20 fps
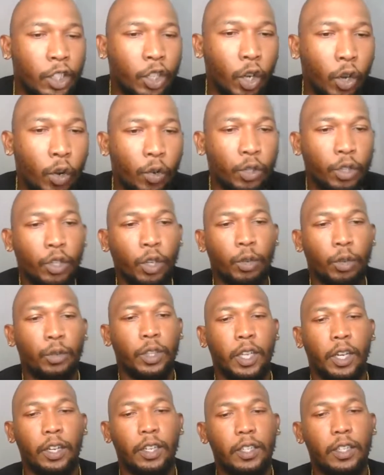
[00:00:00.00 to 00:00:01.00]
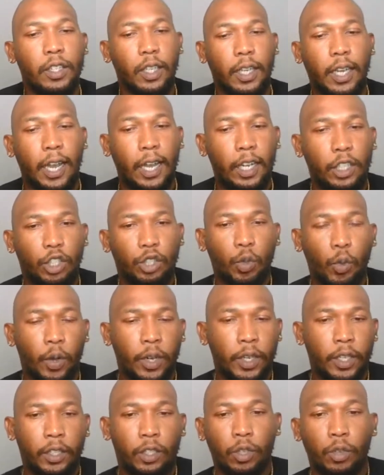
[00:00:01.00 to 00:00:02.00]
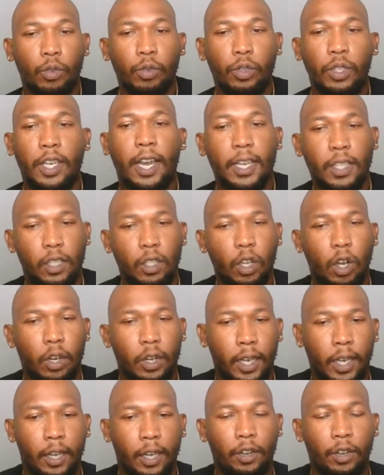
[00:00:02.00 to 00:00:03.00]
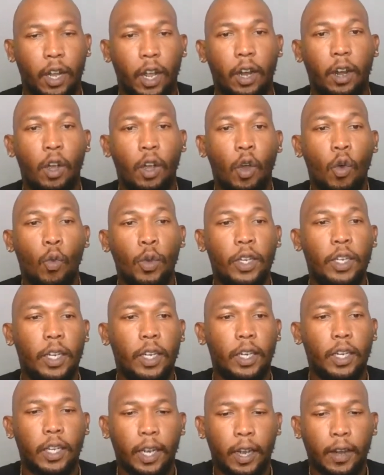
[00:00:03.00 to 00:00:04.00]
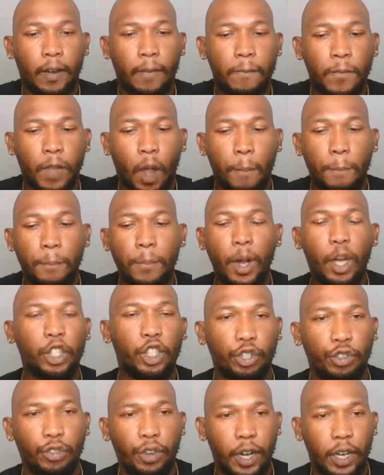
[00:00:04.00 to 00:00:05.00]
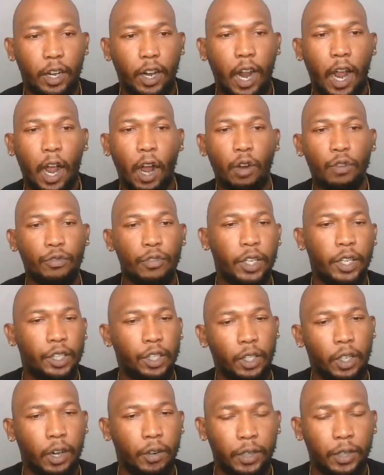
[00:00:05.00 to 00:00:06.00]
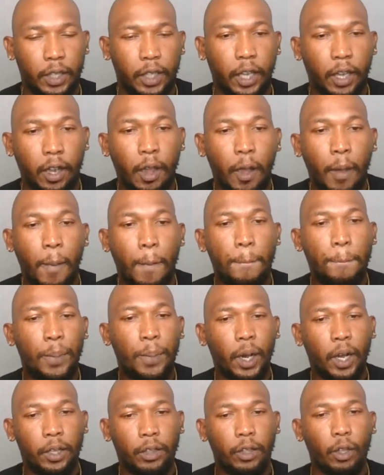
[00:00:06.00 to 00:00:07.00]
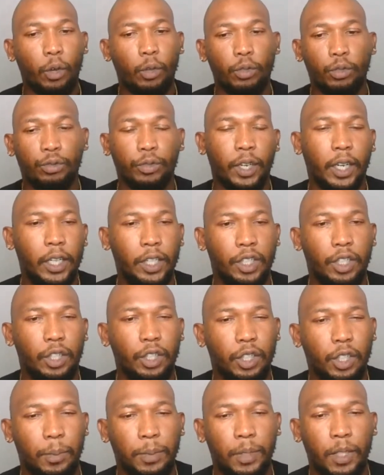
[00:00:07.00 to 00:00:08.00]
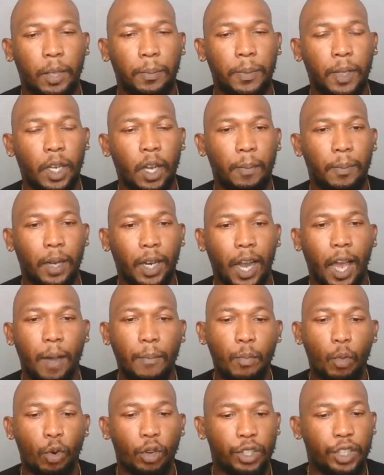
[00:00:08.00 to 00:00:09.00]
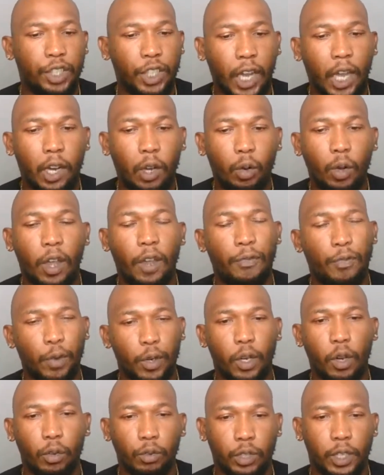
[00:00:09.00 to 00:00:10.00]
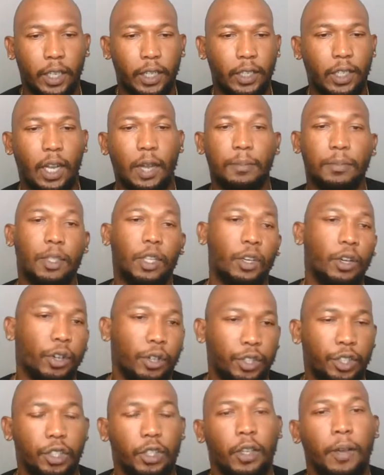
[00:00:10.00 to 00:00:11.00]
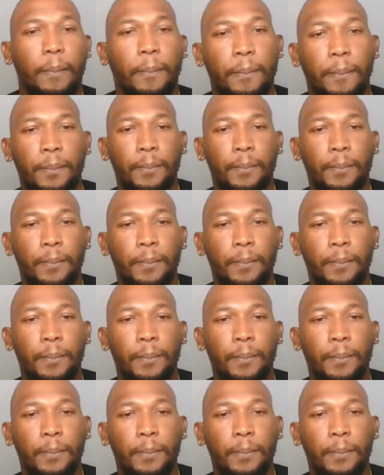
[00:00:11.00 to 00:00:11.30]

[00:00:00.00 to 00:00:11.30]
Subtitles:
so there is a catch-22. Yes, on the internet, we can get a much greater outreach and everything, but those relationships can become a lot more shallow if we don't take time to nurture them.